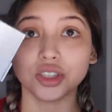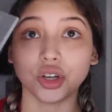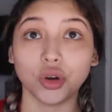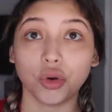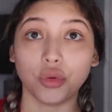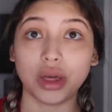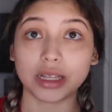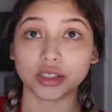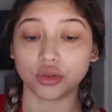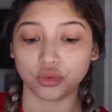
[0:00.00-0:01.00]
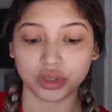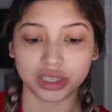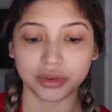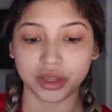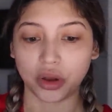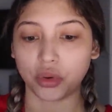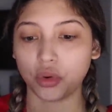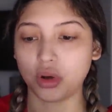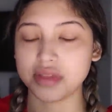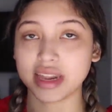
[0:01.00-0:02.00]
so that's really, really cool.